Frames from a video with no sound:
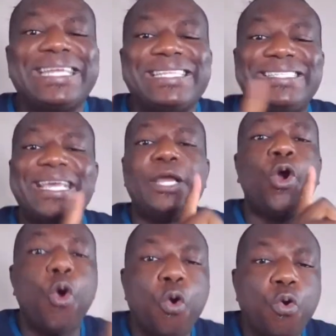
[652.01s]
He didn't say
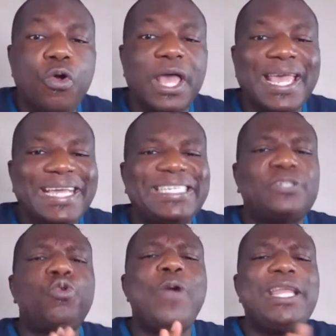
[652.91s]
who, he
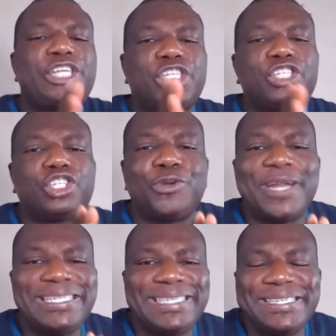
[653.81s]
says which
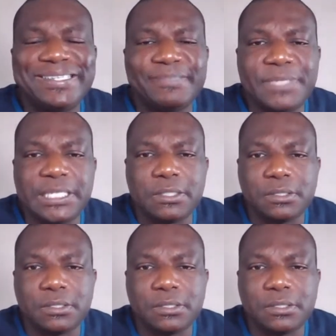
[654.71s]
strengthens me.